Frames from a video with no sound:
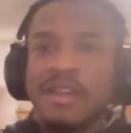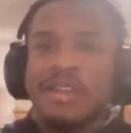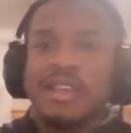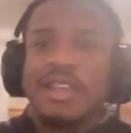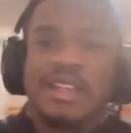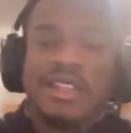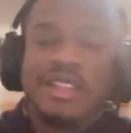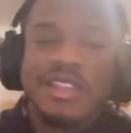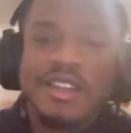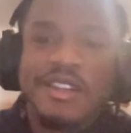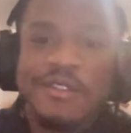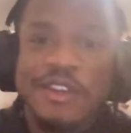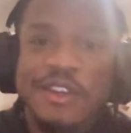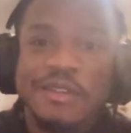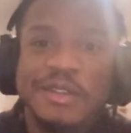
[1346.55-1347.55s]
anything to
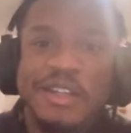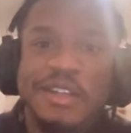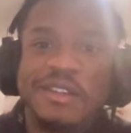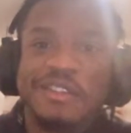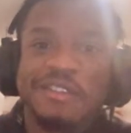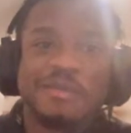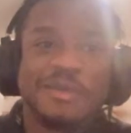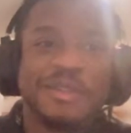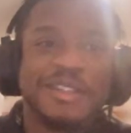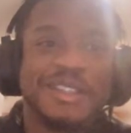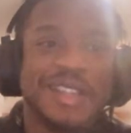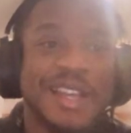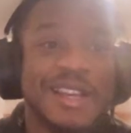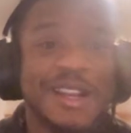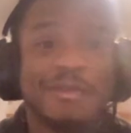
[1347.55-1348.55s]
fit your narrative, bro.
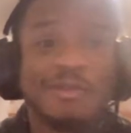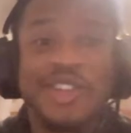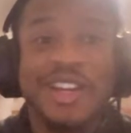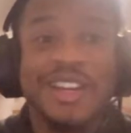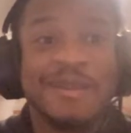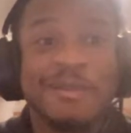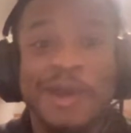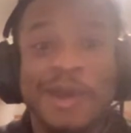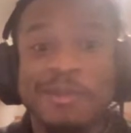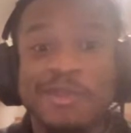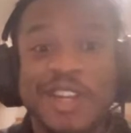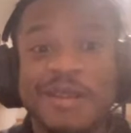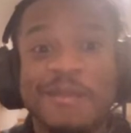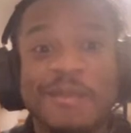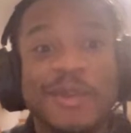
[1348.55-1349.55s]
And I'm trying
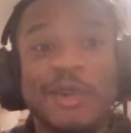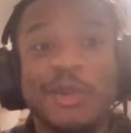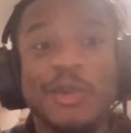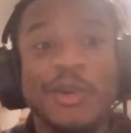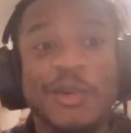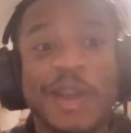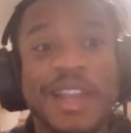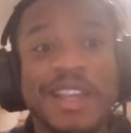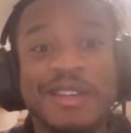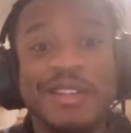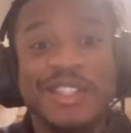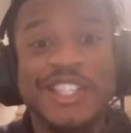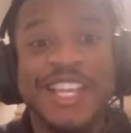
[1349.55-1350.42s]
to build one right here. Shai